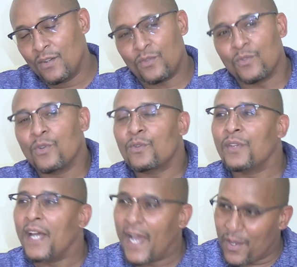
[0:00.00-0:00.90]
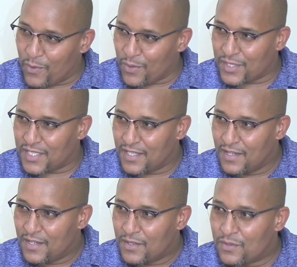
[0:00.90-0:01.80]
to go to the High Court
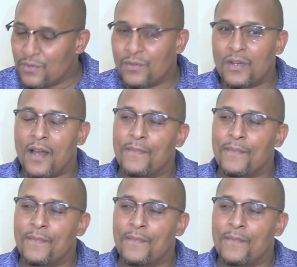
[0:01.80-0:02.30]
to